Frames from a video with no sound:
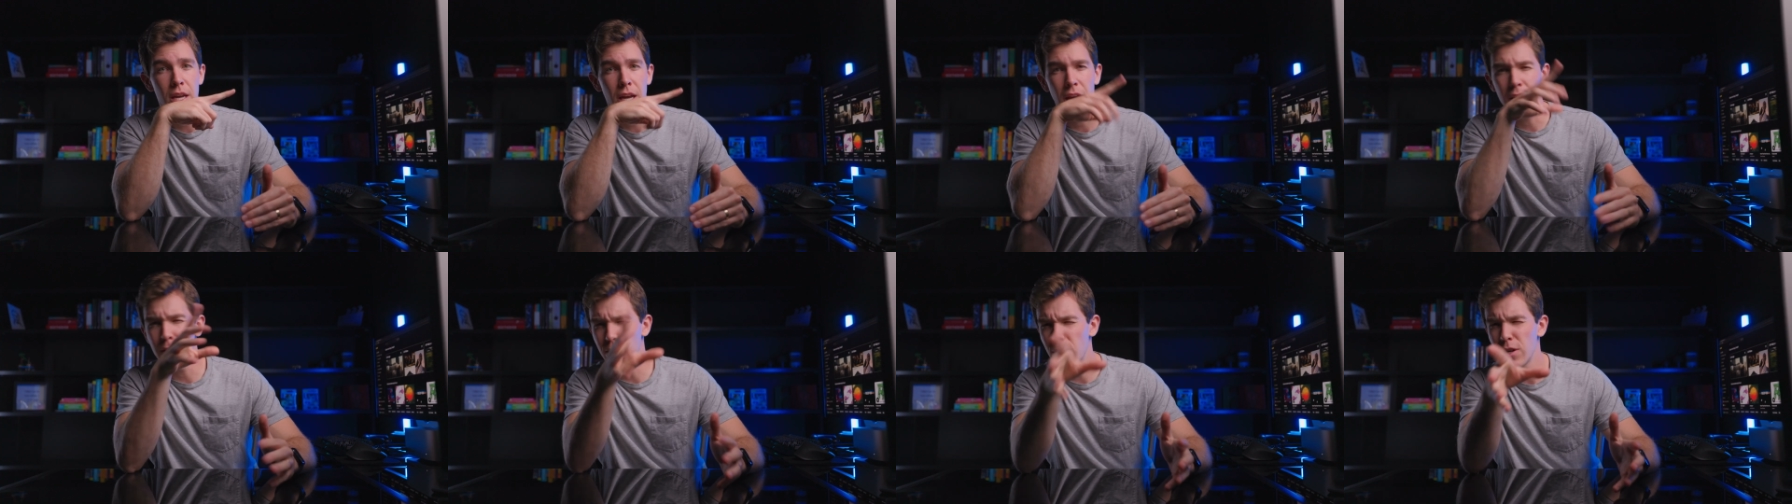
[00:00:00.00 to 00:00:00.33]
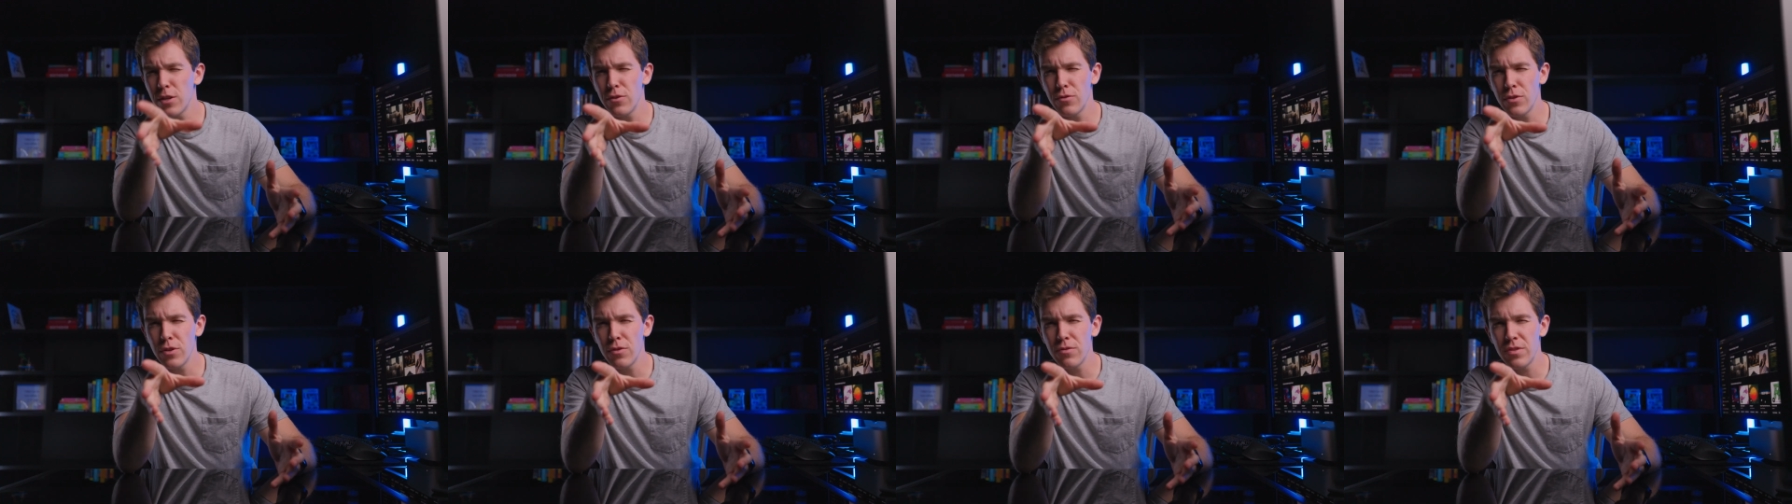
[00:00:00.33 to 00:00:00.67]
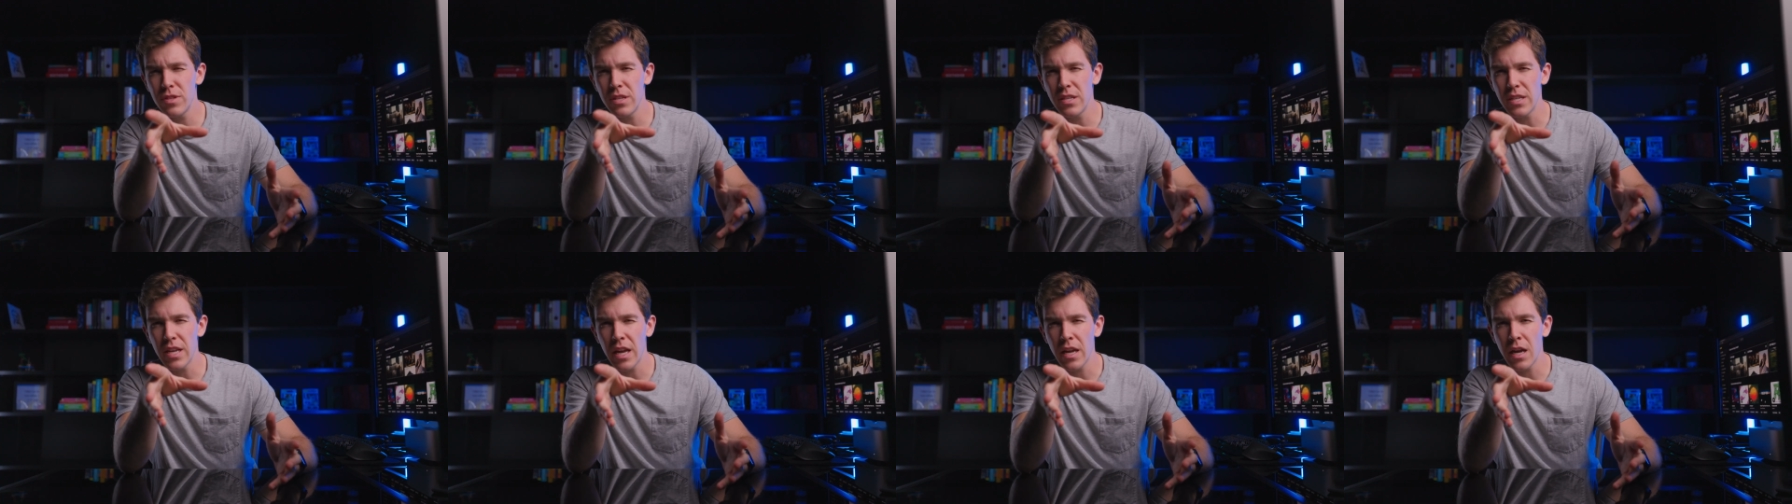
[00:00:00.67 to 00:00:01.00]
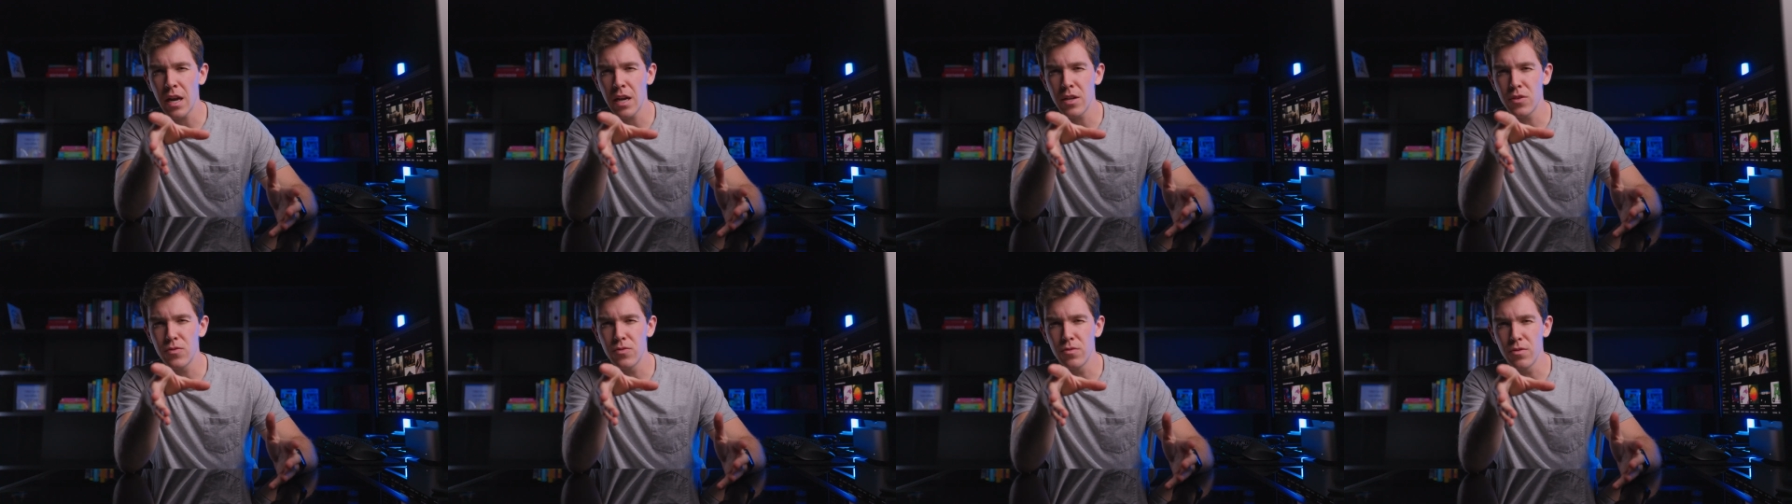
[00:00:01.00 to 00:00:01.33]
And when you use these
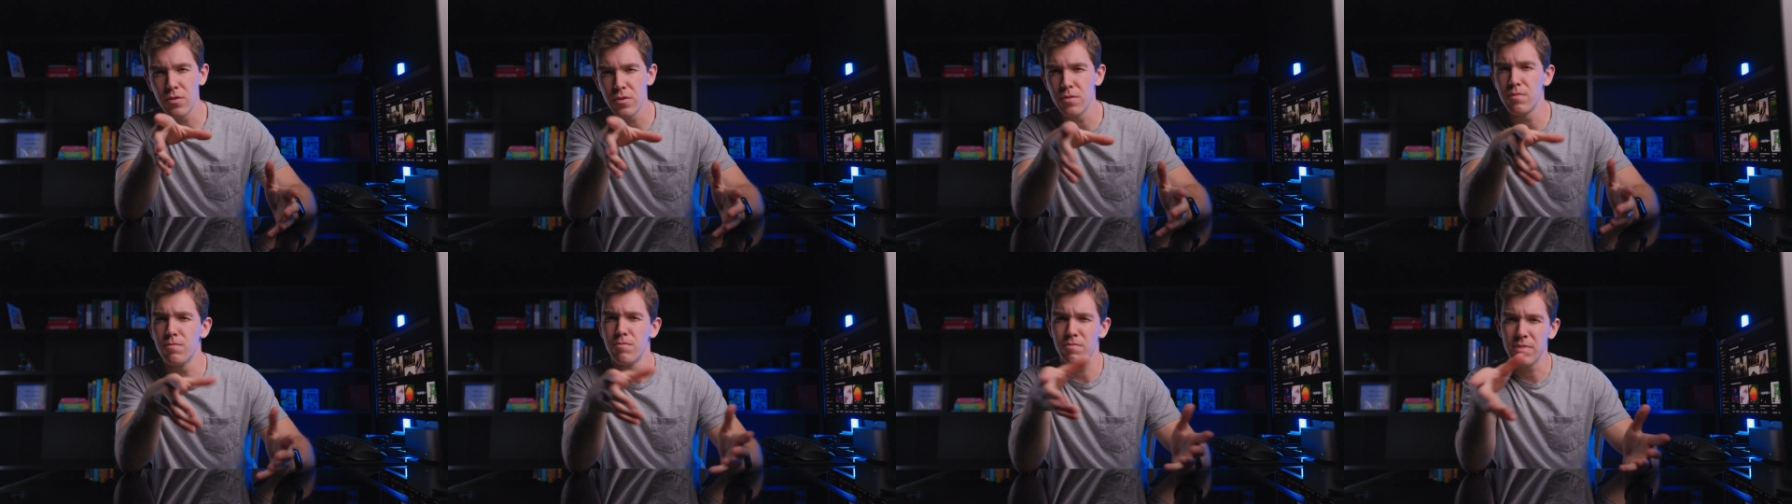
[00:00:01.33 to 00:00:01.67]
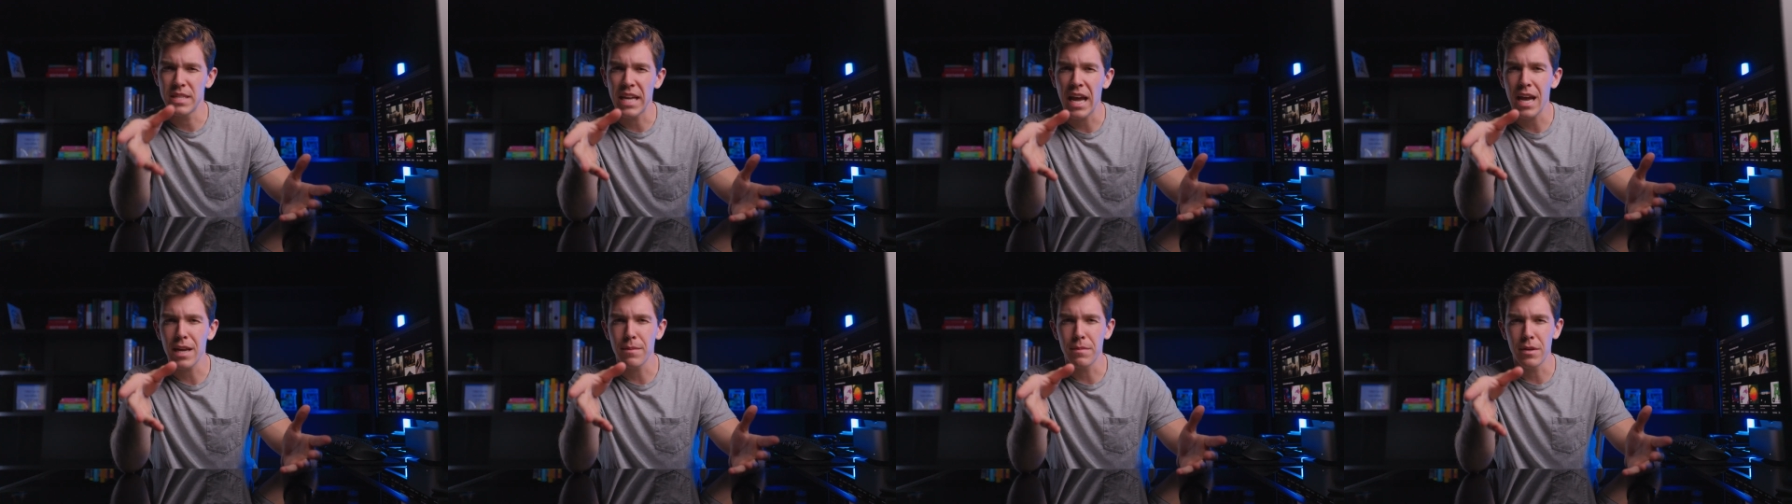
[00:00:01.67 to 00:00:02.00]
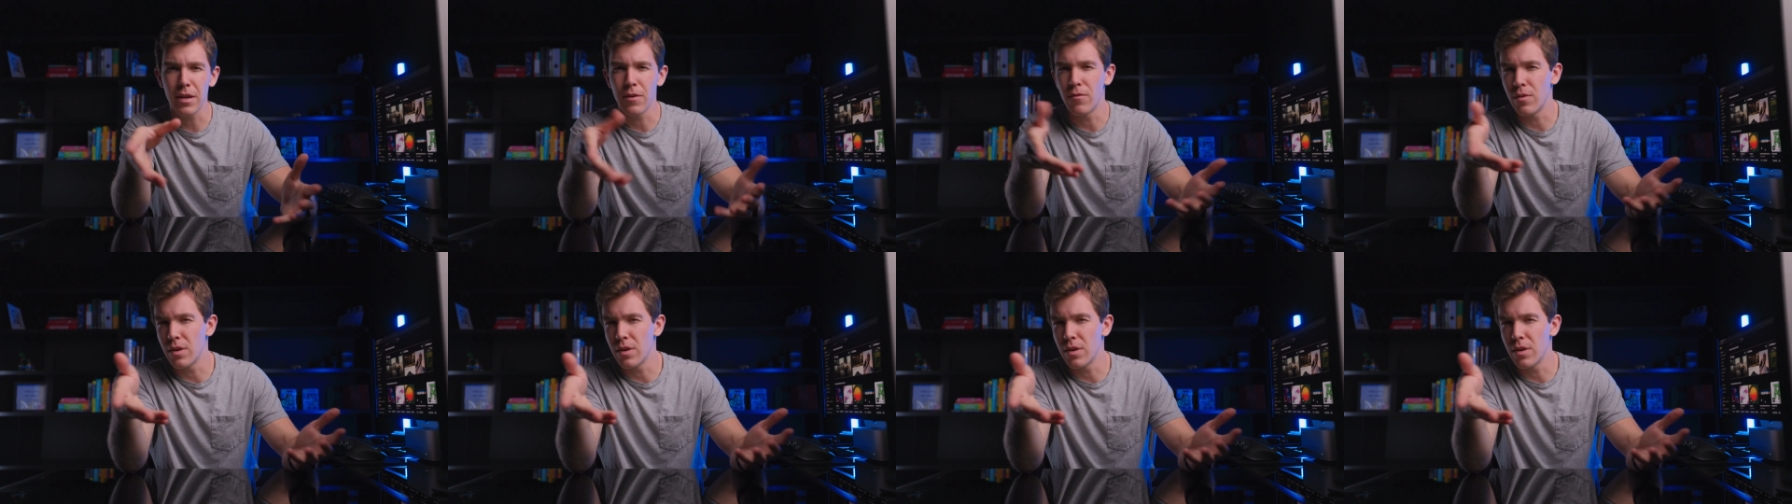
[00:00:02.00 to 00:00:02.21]
AI tools, tag me.